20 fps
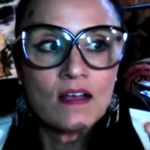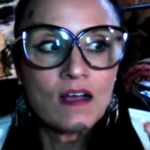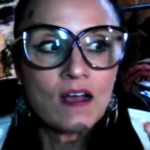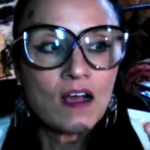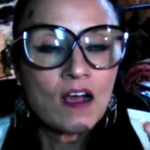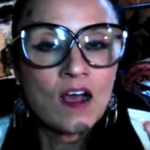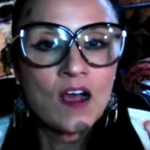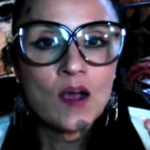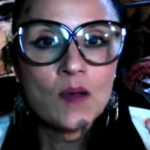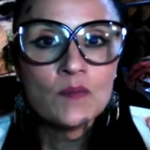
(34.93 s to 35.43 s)

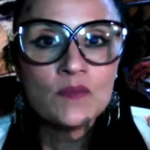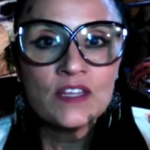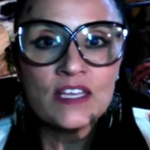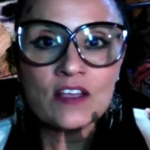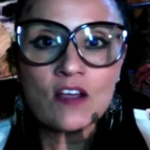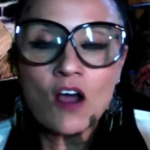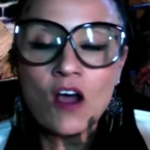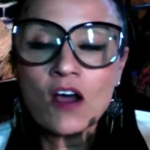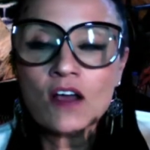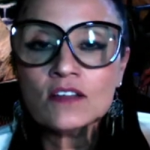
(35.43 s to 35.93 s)

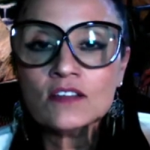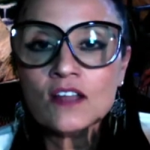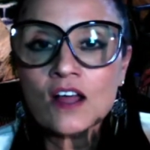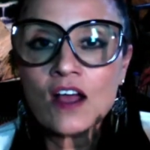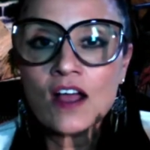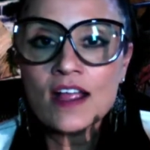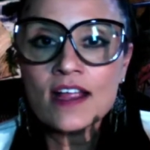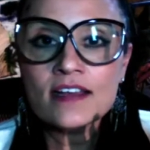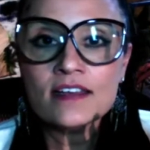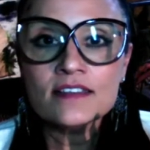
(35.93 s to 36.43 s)
the
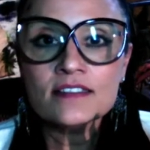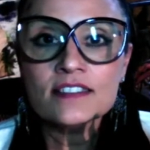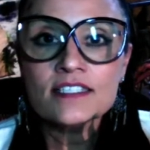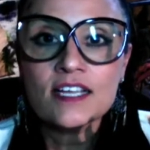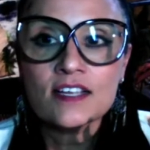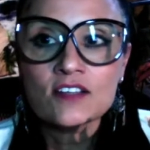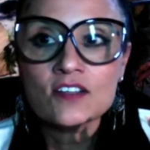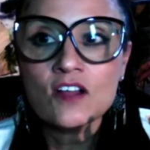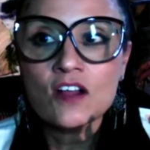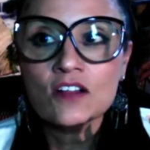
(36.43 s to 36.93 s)
online
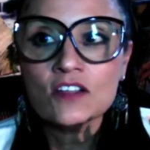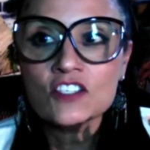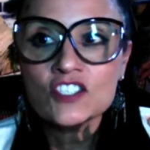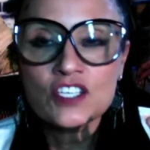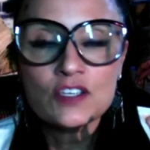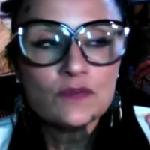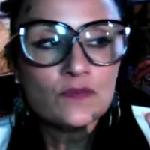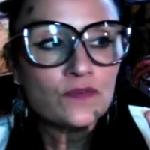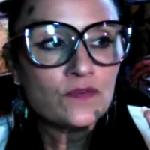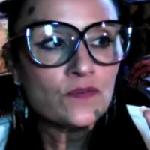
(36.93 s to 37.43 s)

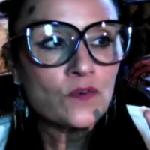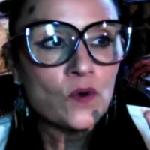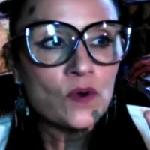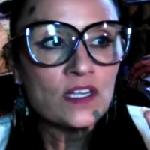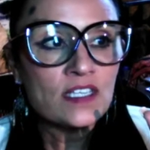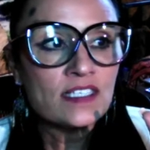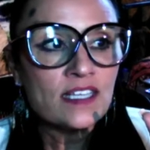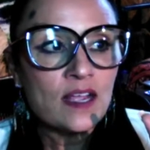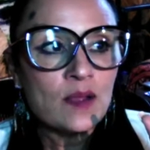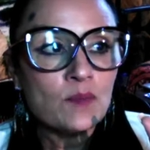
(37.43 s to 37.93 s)
technology, for
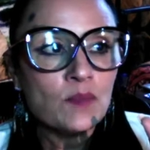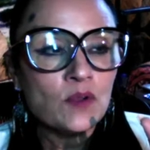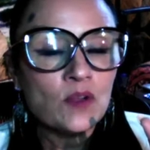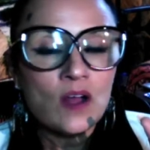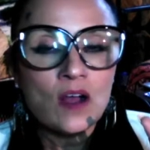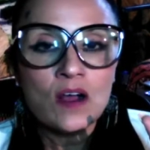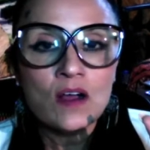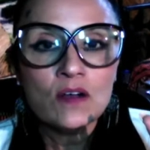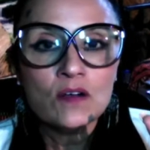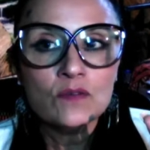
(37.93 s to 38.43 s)
example,
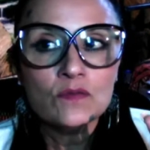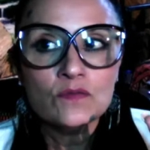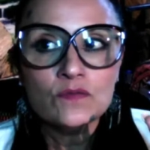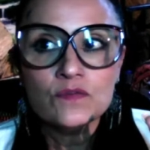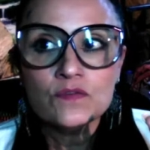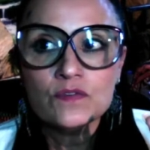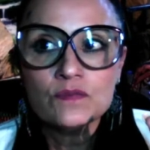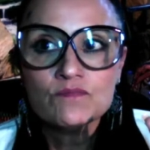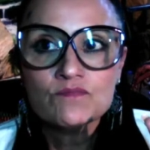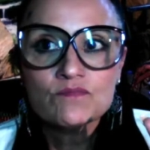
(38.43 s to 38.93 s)
of
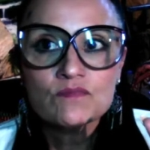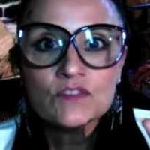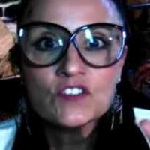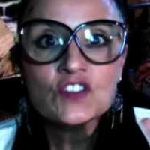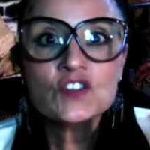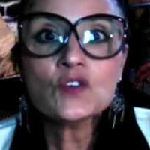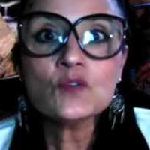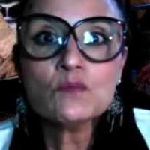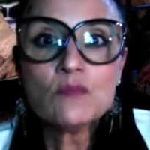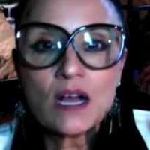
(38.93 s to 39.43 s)

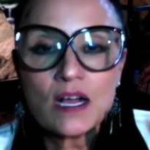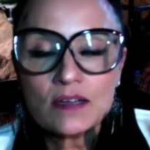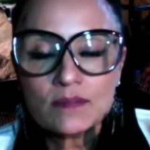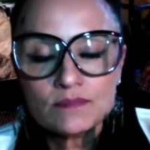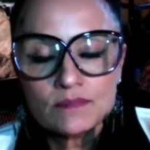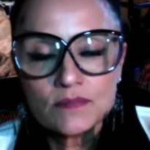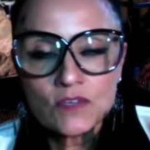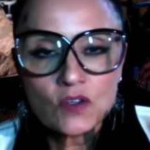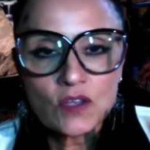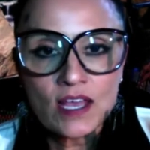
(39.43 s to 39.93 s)
Zumba,
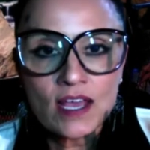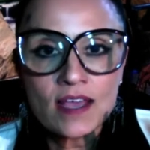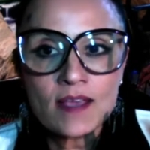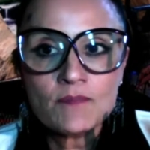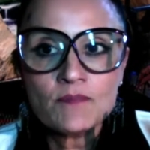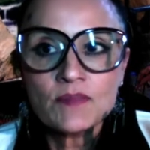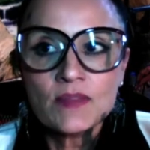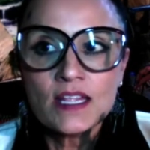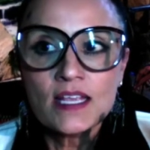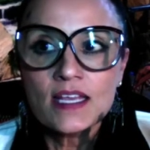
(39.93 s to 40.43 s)

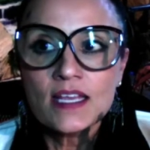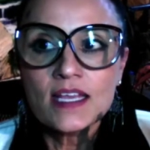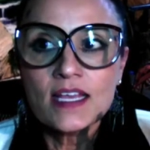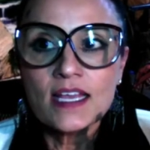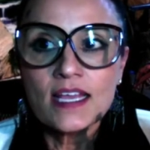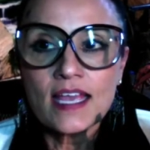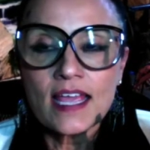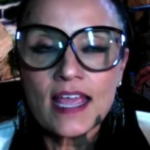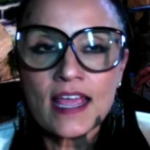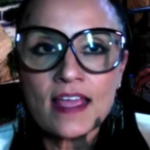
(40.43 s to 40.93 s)
okay?
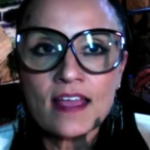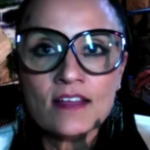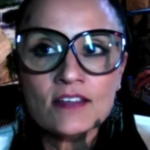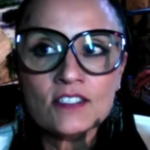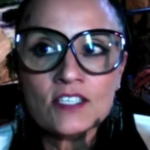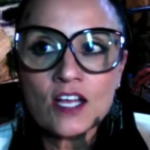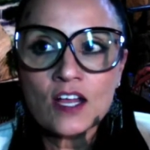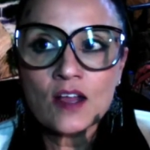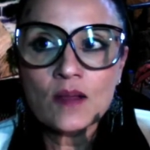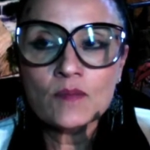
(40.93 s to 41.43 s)

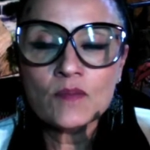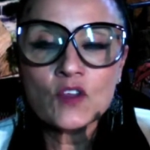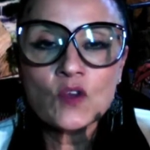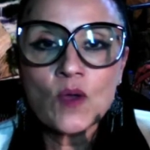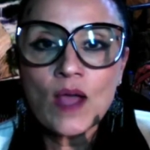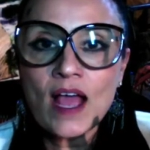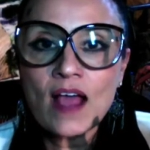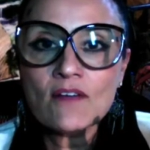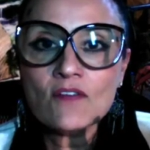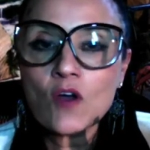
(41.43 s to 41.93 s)
And you
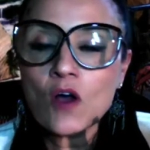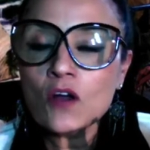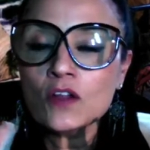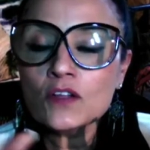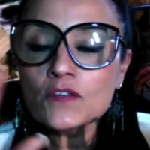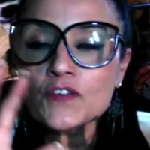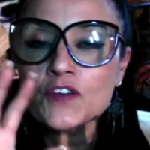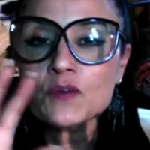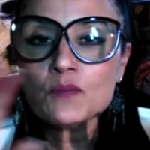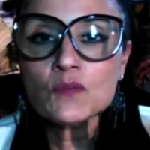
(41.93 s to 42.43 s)
have all
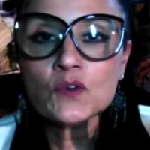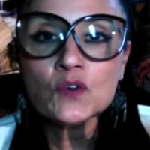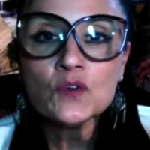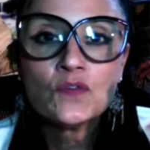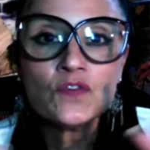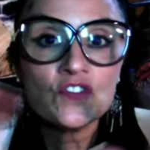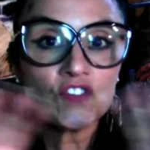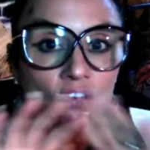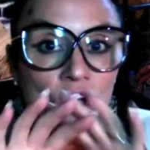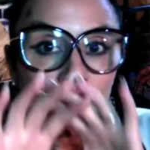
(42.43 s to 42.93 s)
of your
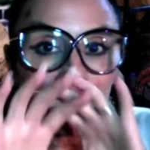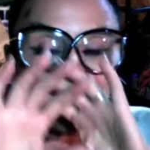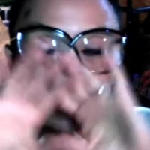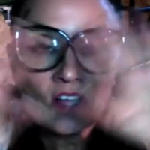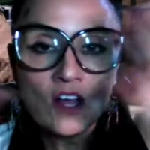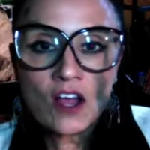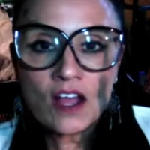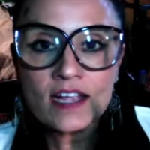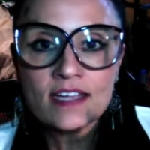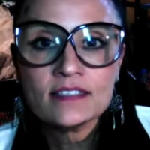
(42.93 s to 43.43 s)
moves
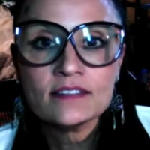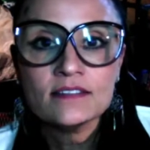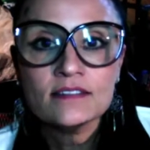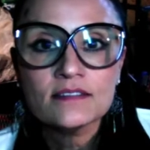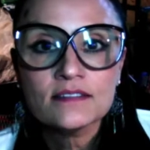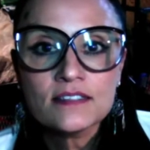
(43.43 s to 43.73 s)
online,